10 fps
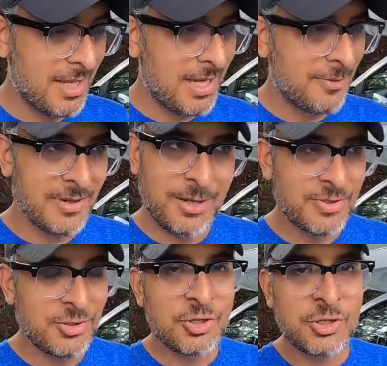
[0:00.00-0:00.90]
I
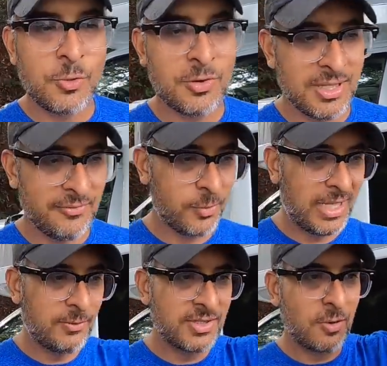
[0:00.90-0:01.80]
wasn't sure if
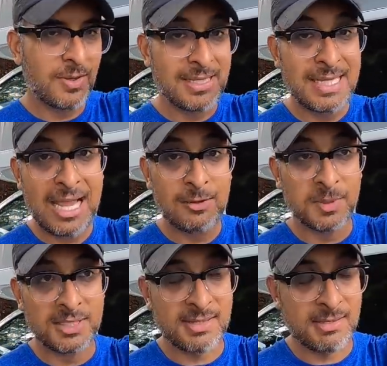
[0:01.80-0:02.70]
when I was going down,
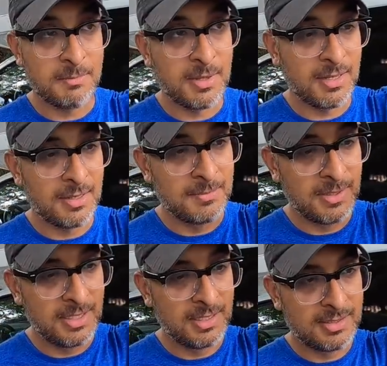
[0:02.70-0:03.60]
because
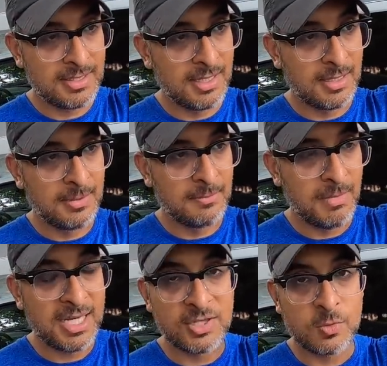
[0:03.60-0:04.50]
it's in a
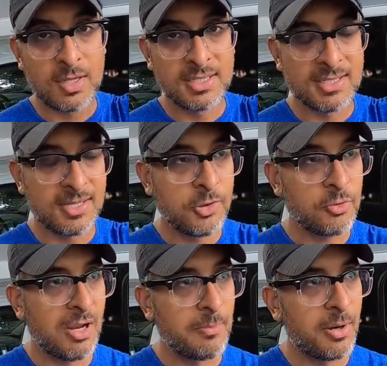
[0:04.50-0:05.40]
minus one, it's an
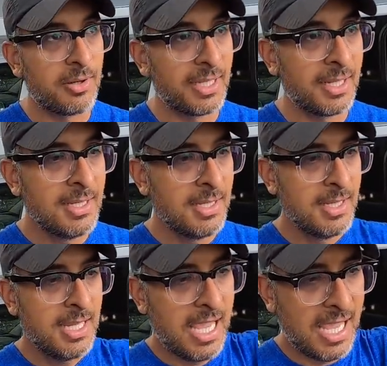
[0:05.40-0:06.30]
underground parking.
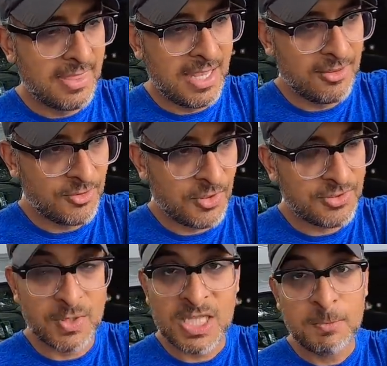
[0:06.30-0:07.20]
And then there's
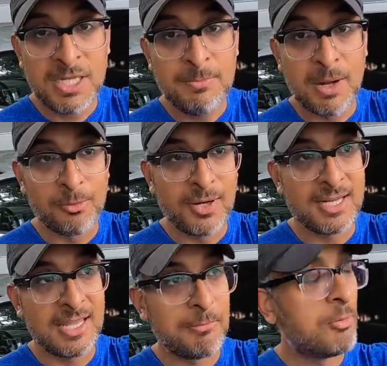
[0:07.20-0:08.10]
also a speed bump right
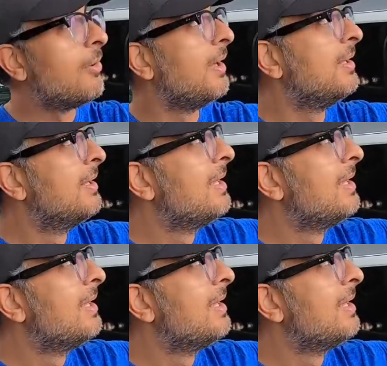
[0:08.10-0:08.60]
at that point.